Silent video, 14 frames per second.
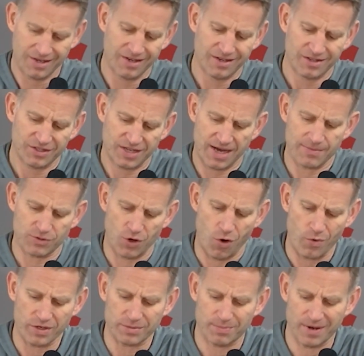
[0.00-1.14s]
this game's
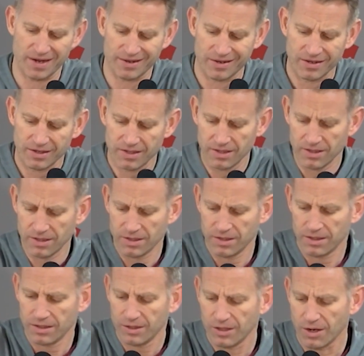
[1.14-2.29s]
always been
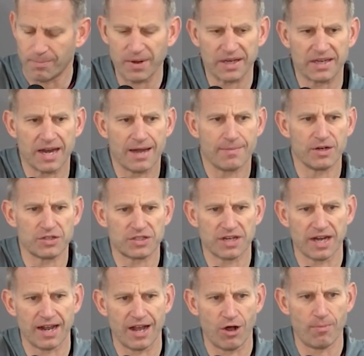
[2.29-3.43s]
a big game in the state
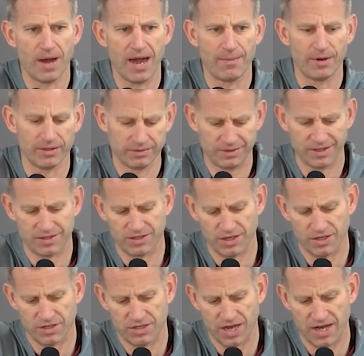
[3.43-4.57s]
of Alabama. It's
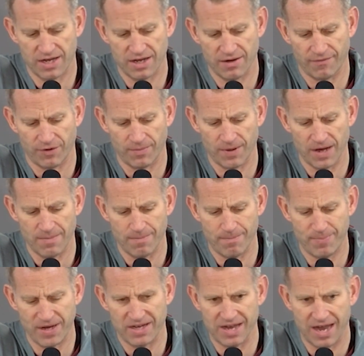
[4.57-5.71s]
it's taking it from a
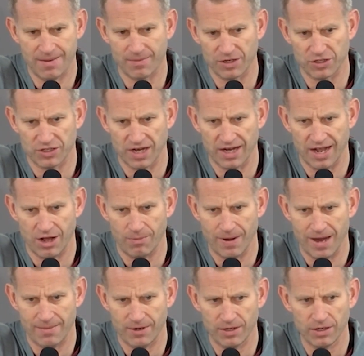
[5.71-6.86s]
big game in the state of
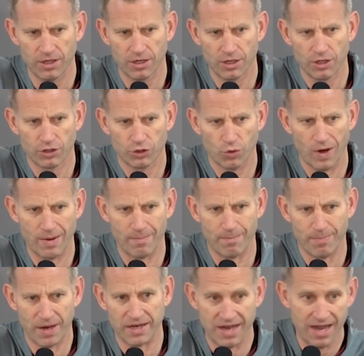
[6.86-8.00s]
Alabama to a
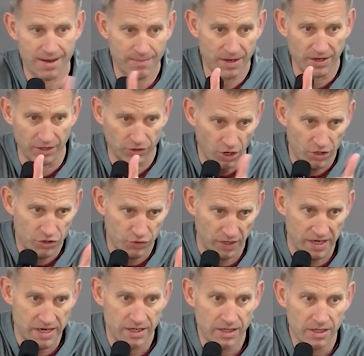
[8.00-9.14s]
big game in the
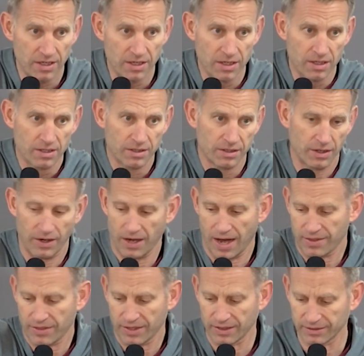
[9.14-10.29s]
country. You know, I
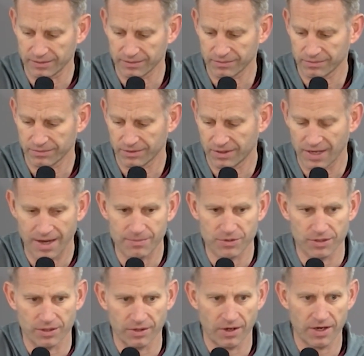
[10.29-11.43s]
think games of
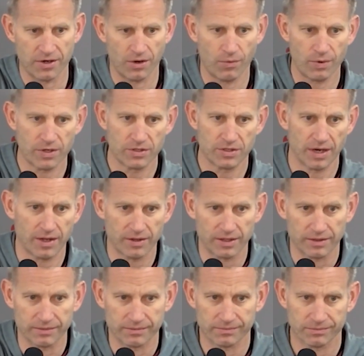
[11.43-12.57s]
the night on Wednesday. I think
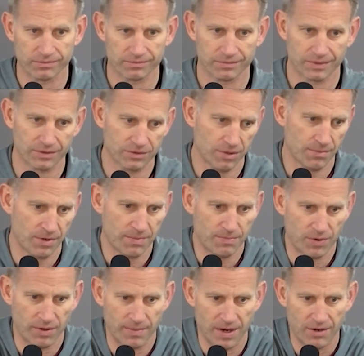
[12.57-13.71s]
somebody put
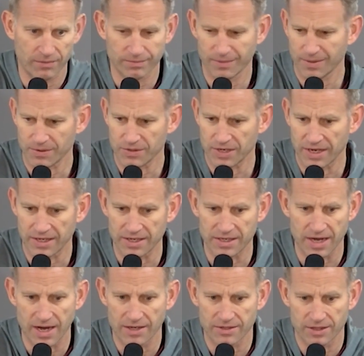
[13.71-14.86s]
them out. Maybe it was Andy
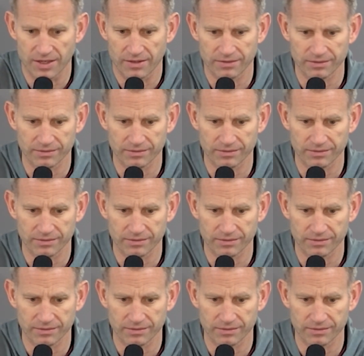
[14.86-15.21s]
Katz the